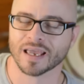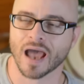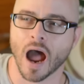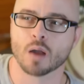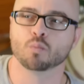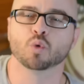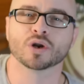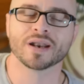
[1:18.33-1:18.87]

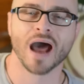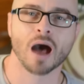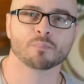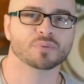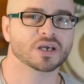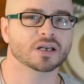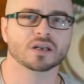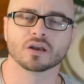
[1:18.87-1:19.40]
I would not
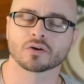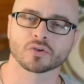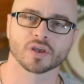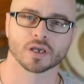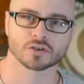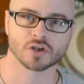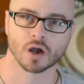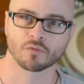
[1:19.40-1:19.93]
be
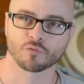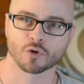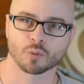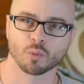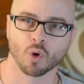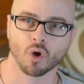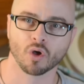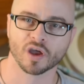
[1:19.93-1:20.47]
nearly as
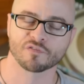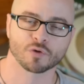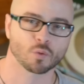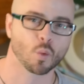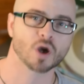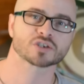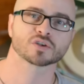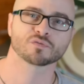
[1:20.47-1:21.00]
comfortable if it
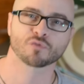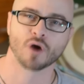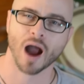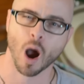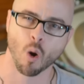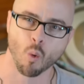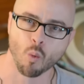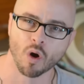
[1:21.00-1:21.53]
wasn't for
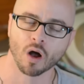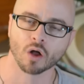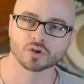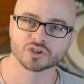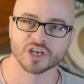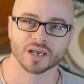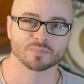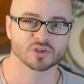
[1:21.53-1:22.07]
how well
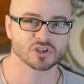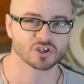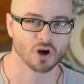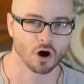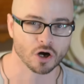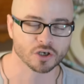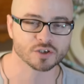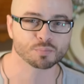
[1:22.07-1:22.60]
James
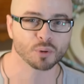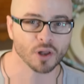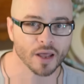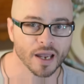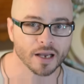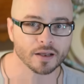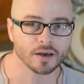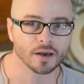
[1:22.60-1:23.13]
Starks
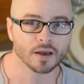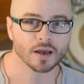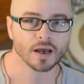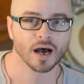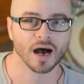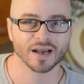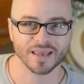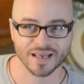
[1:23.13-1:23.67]
played
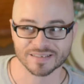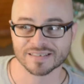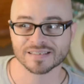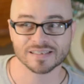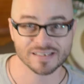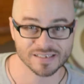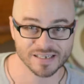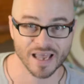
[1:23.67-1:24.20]
against
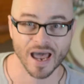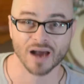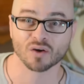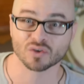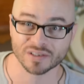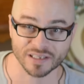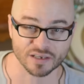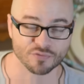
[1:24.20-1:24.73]
the
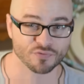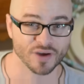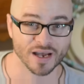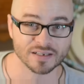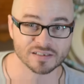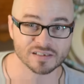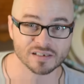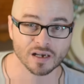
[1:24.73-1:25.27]
Seattle
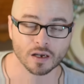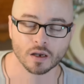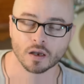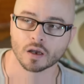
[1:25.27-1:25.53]
defense.